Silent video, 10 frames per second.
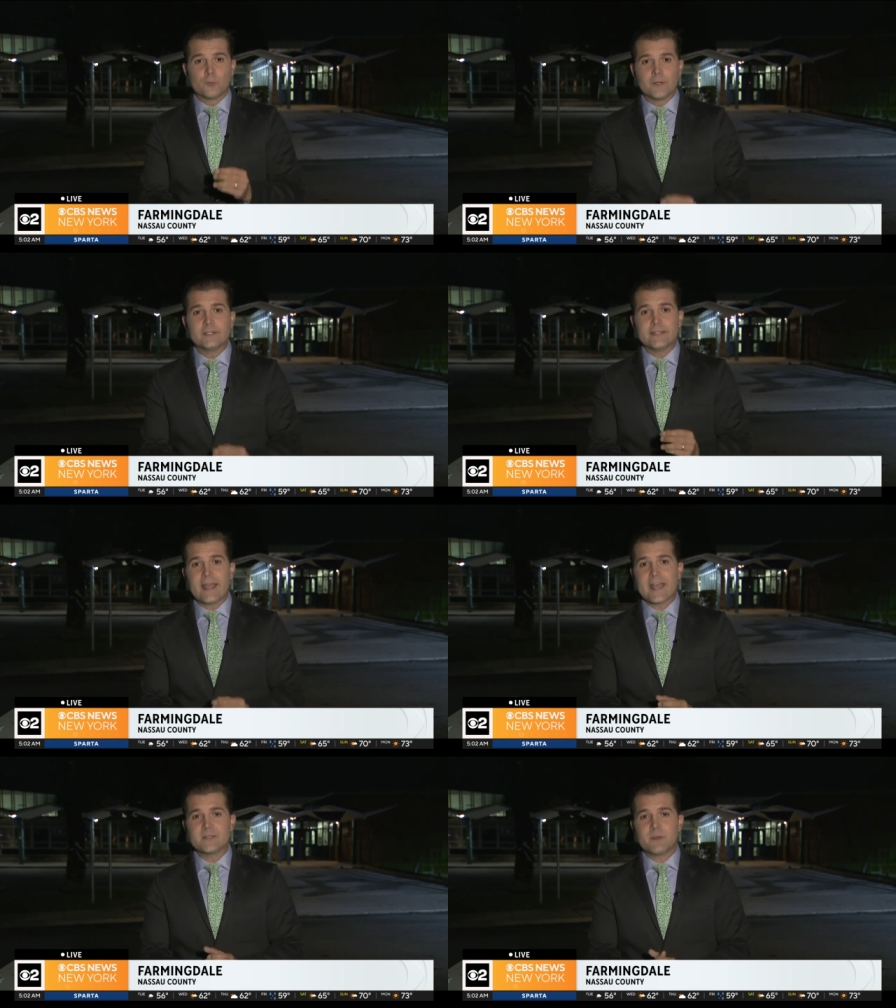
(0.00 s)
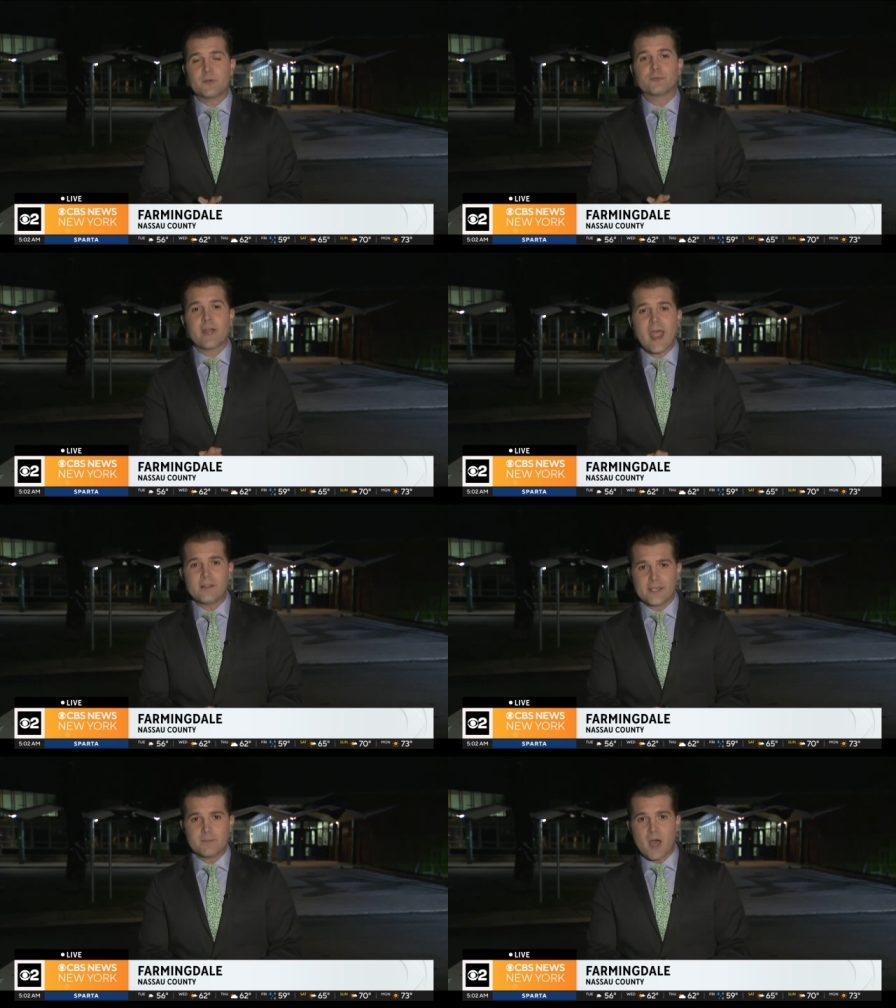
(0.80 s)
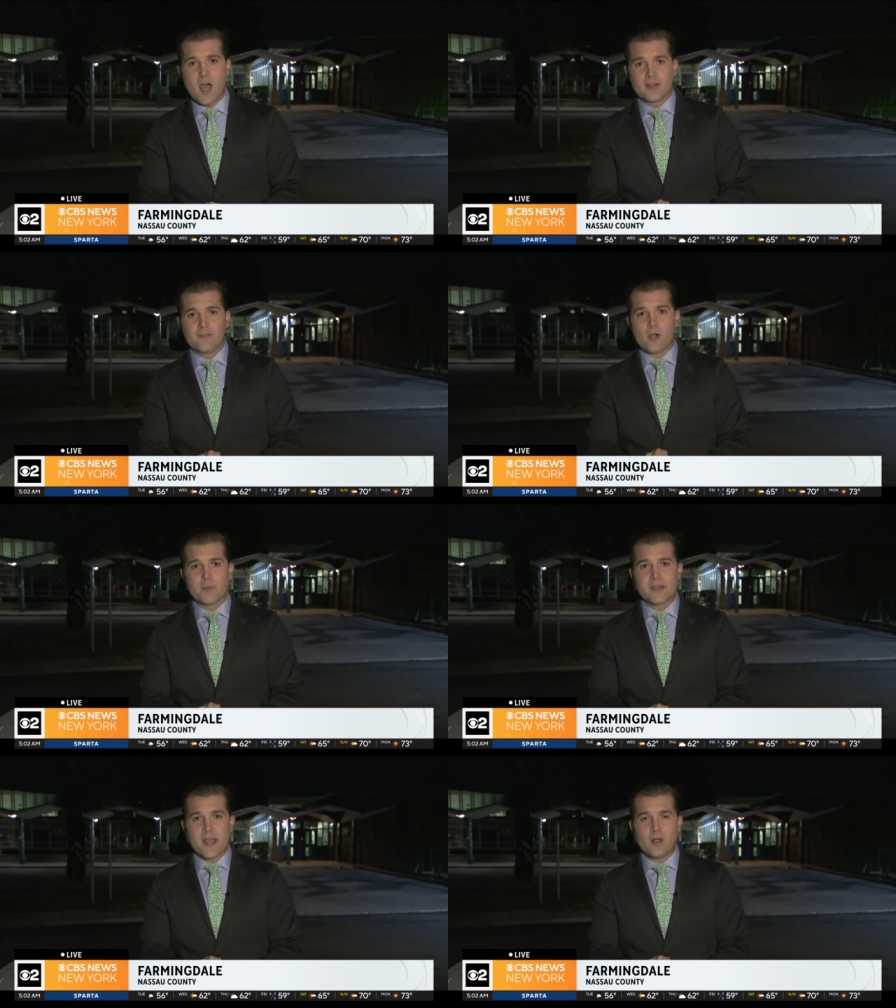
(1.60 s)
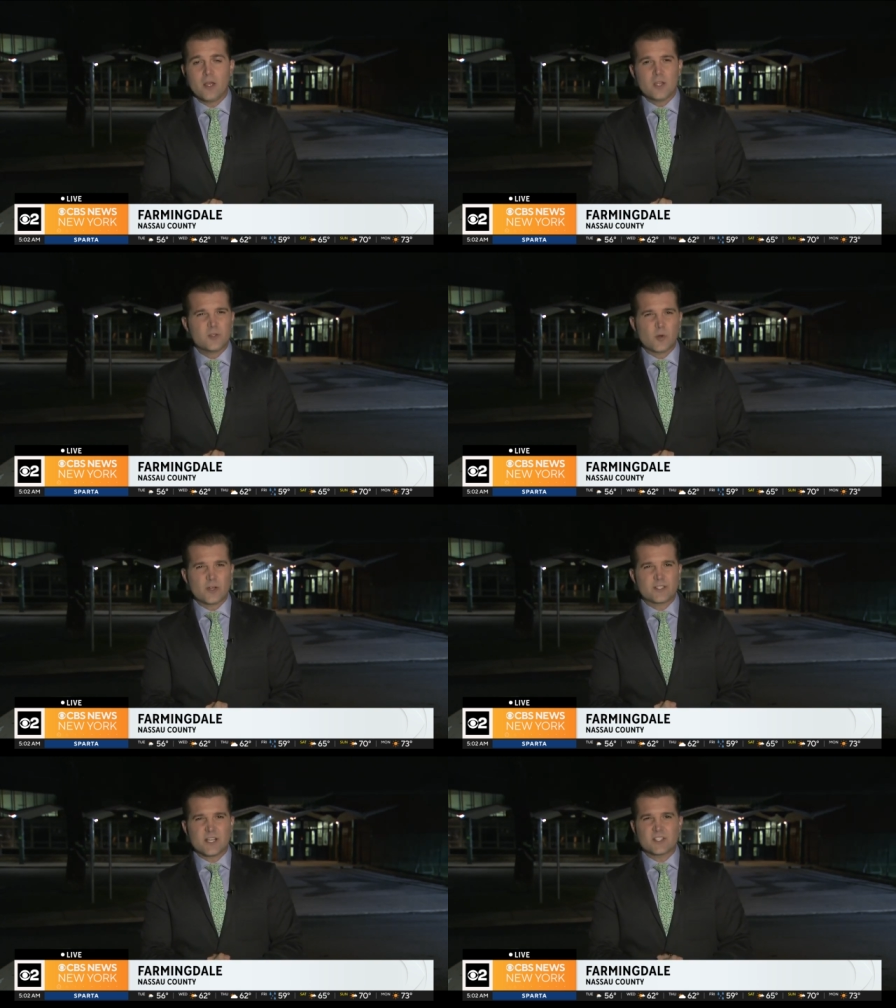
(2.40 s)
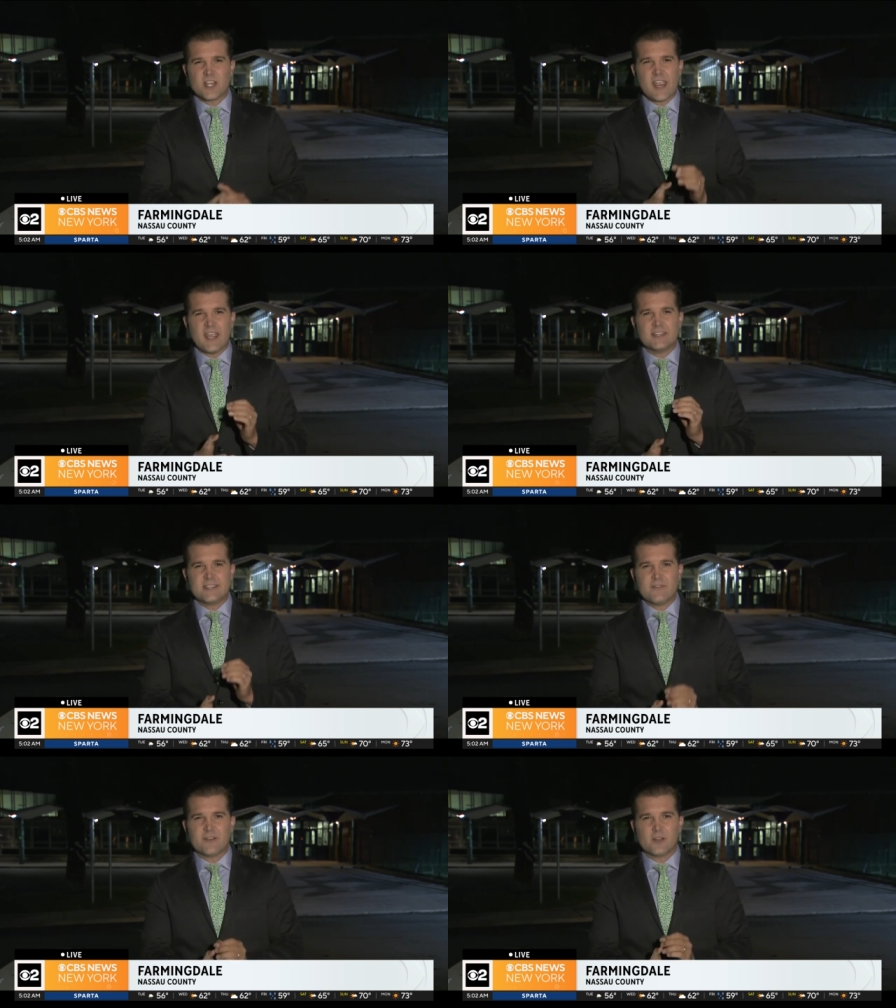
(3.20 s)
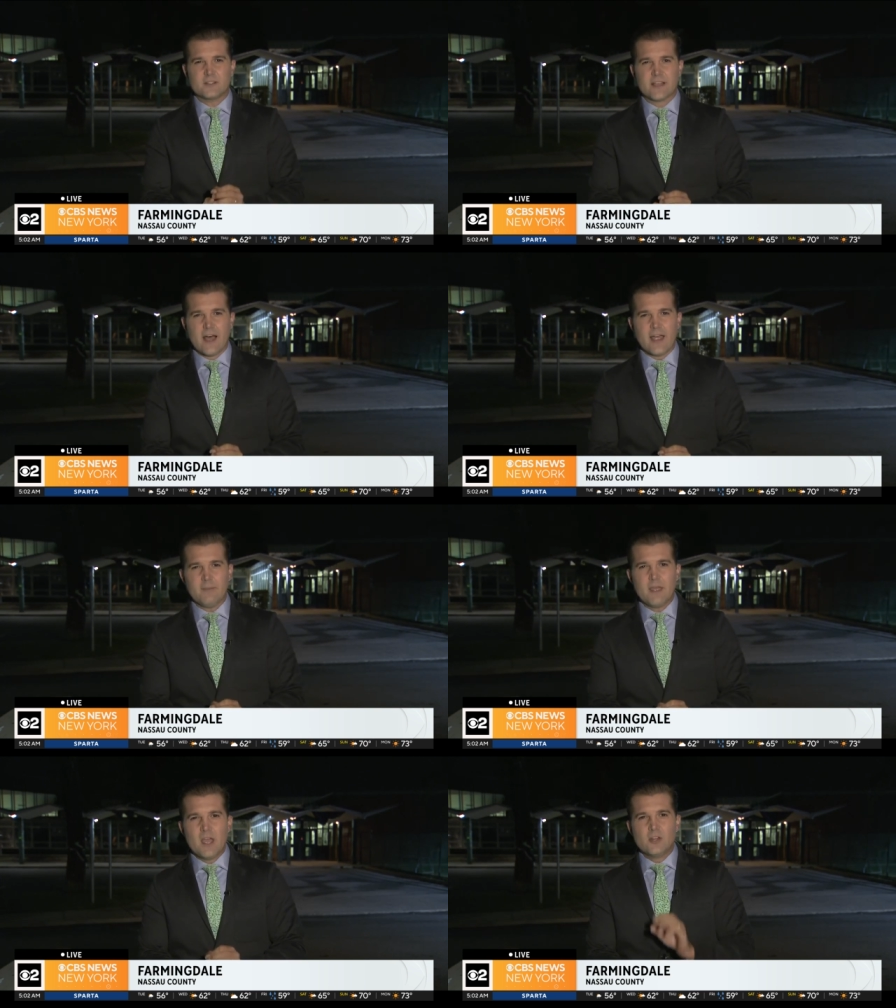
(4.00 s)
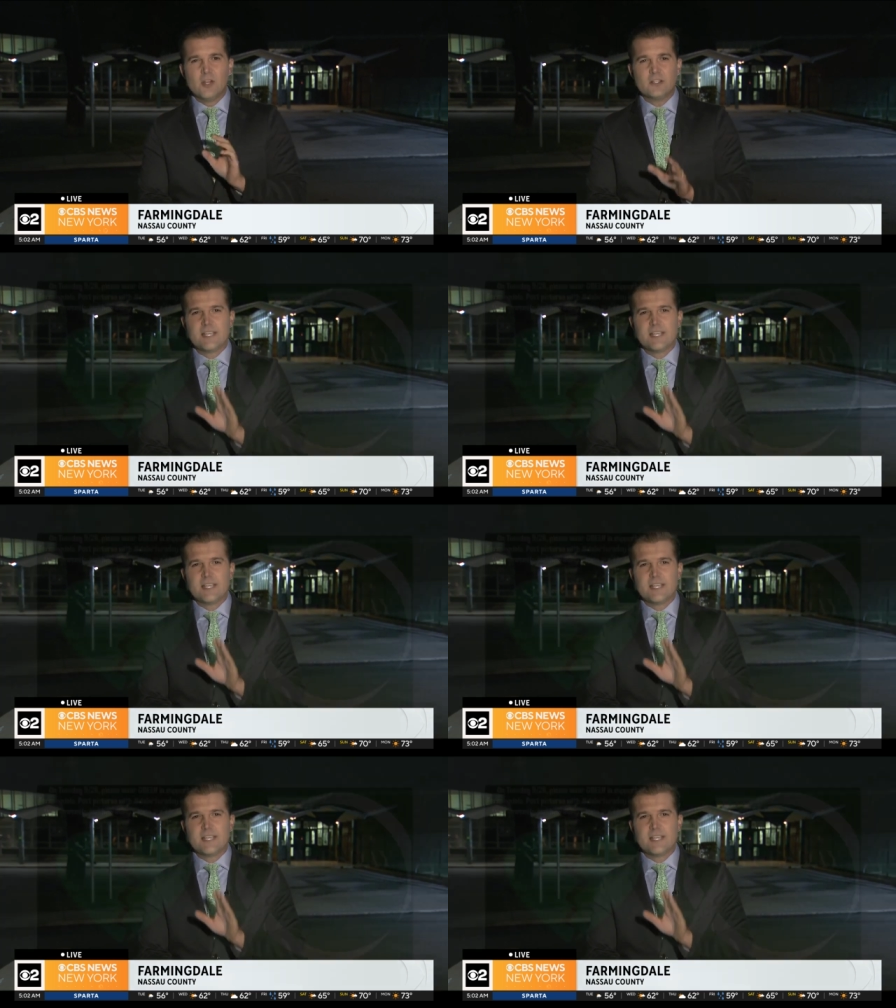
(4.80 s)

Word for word: really has been rallying behind Farmingdale during such a difficult time. Look,